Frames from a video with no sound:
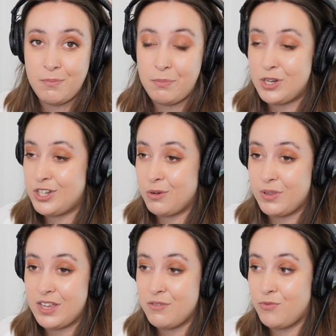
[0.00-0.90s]
pushing
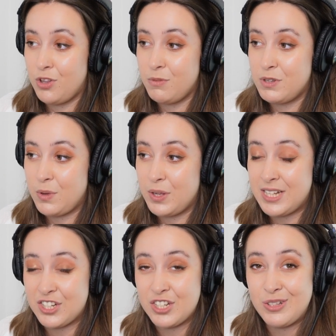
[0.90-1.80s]
with any volume as well. He's
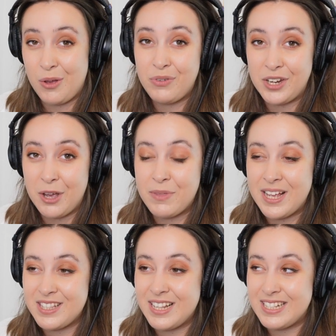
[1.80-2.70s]
actually softening up
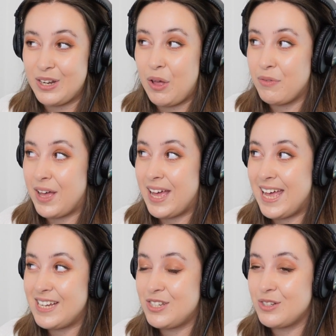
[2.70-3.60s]
there. So there's a lot of that
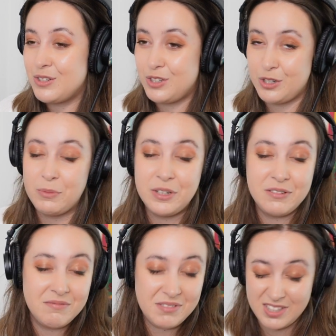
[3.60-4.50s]
head
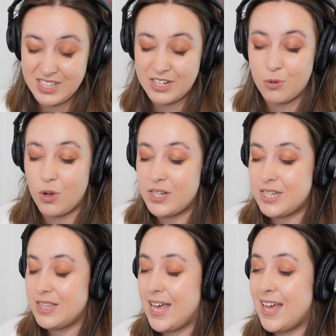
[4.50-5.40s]
dominant thinner
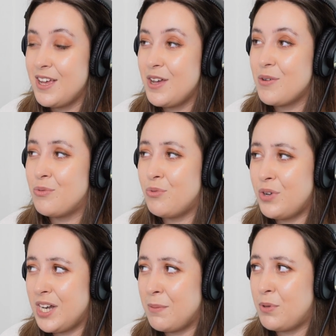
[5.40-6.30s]
quality there.
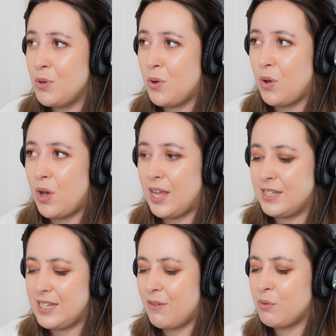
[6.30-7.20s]
Really pure,
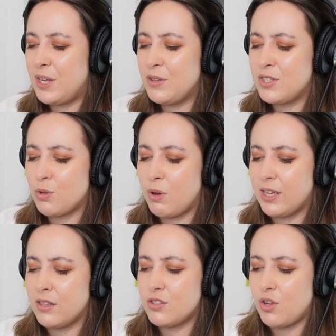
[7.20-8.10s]
and everyone else is
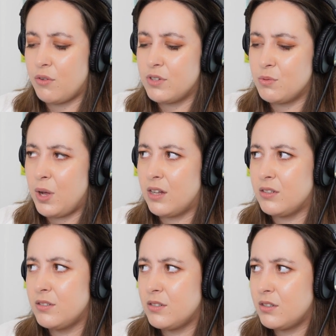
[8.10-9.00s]
quite soft as well.
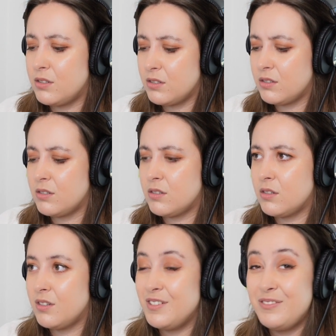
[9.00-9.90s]
Fighting.
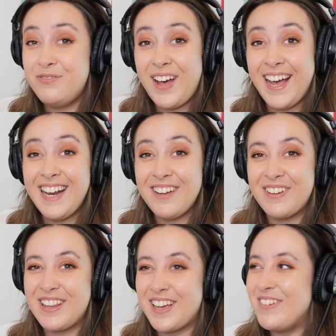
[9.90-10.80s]

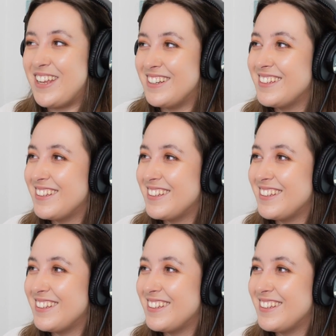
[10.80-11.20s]
Here they come in.